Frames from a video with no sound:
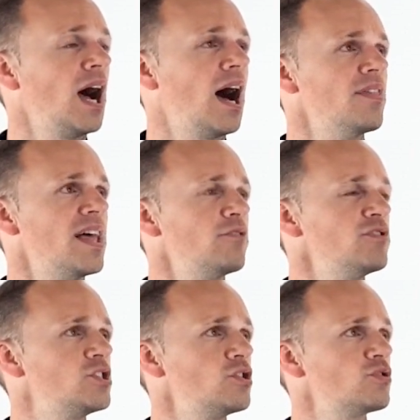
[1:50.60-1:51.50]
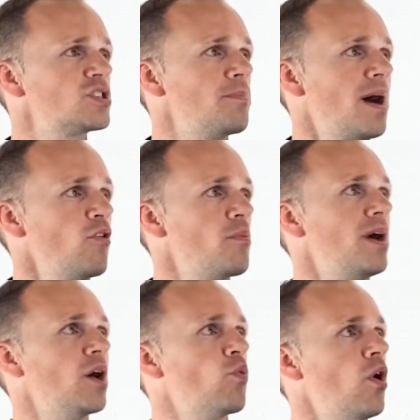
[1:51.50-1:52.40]
And then reduce the power
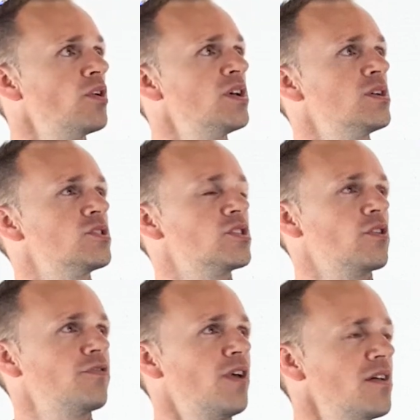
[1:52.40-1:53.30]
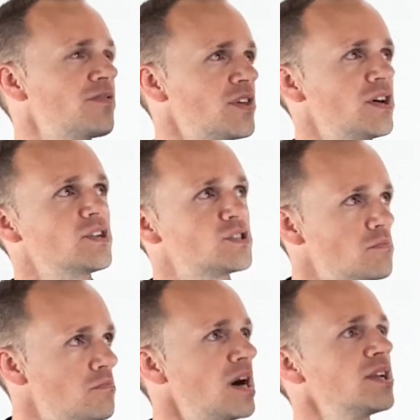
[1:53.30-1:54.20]
by 1, so 5/3
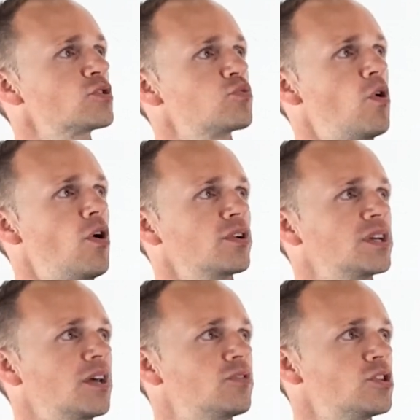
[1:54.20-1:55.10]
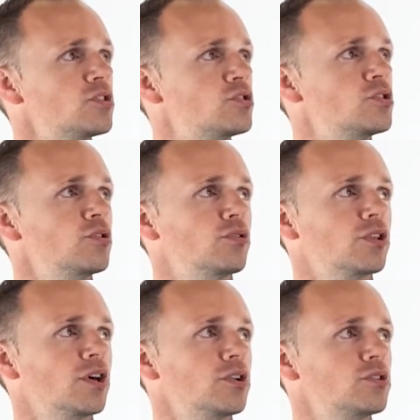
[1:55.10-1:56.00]
minus 1 gives us
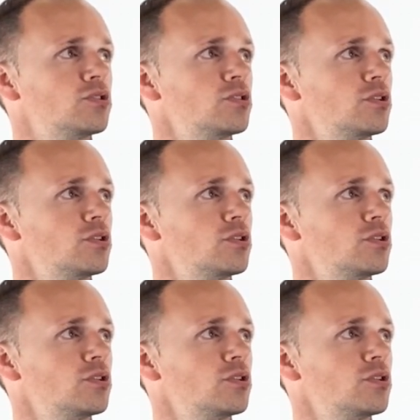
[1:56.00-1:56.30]
2/3.